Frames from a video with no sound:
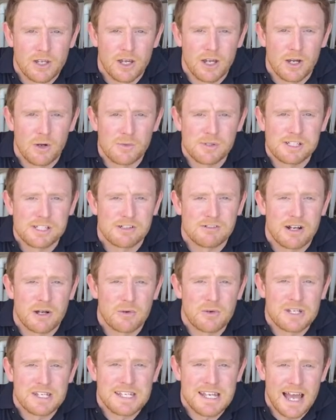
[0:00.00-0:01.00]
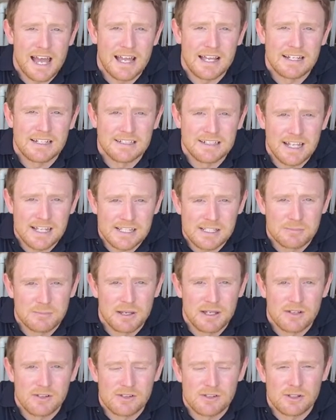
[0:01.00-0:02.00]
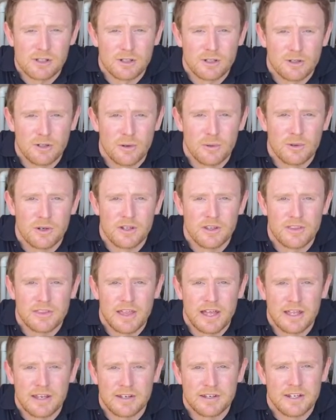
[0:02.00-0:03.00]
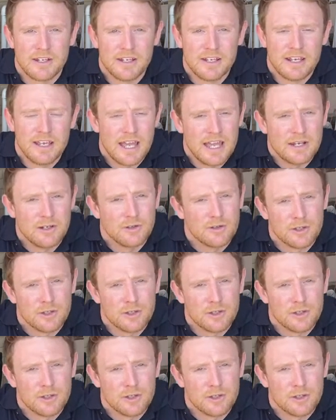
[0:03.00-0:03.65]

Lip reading: which is around 9 decibels lower than any other